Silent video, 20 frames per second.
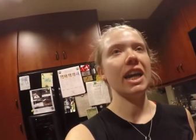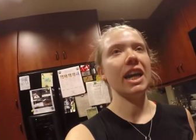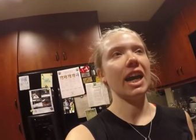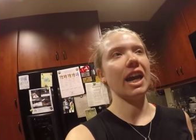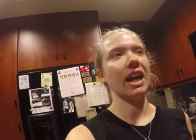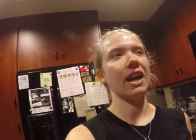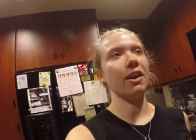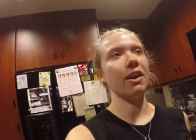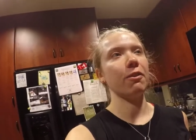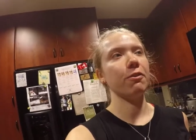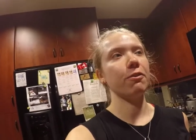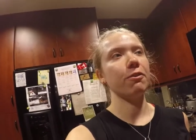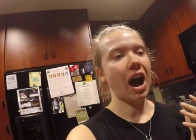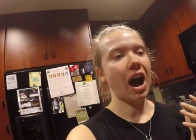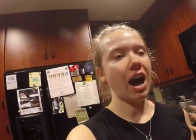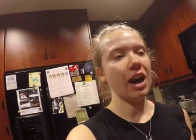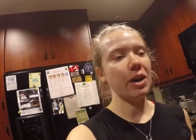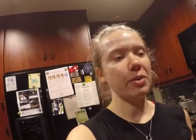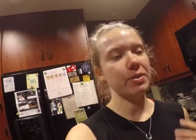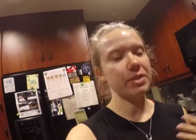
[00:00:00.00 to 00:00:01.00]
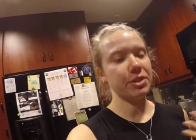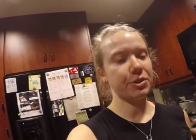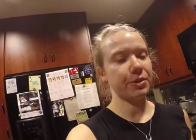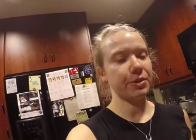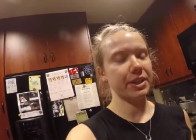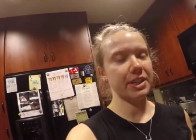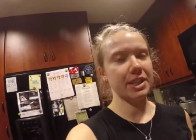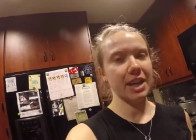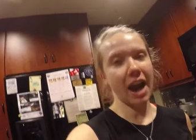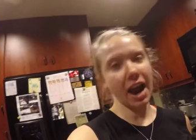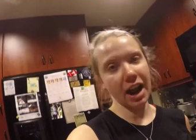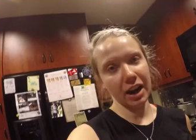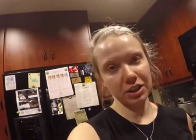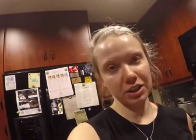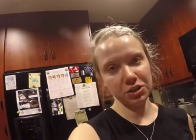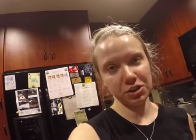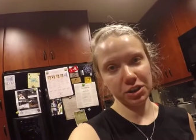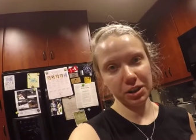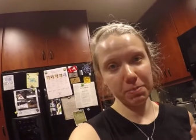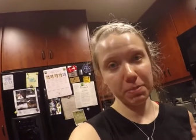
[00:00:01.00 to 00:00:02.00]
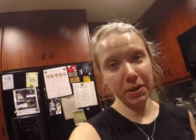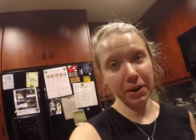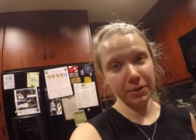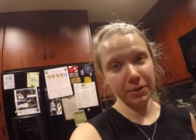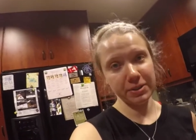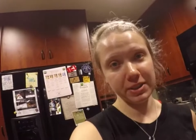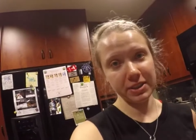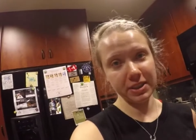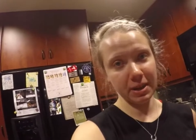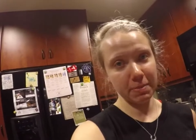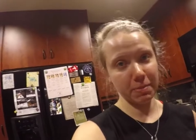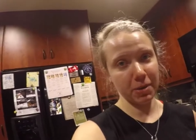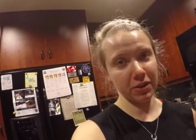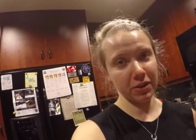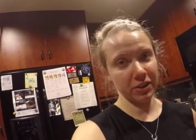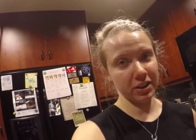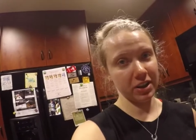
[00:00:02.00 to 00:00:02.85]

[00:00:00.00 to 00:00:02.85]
if I was going to actually post them on the